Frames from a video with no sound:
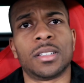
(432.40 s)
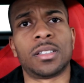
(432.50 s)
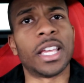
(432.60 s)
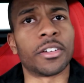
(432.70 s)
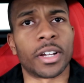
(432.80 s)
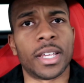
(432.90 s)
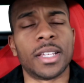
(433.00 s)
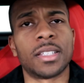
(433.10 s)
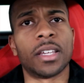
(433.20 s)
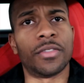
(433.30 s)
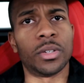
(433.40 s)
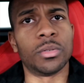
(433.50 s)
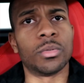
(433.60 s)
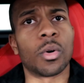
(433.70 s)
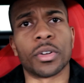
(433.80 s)
Stingrays,
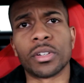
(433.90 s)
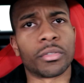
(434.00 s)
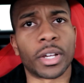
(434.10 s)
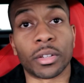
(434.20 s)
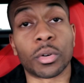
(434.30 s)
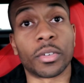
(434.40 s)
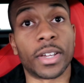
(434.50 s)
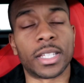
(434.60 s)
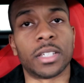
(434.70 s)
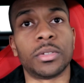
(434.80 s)
or you know, regular Corvettes.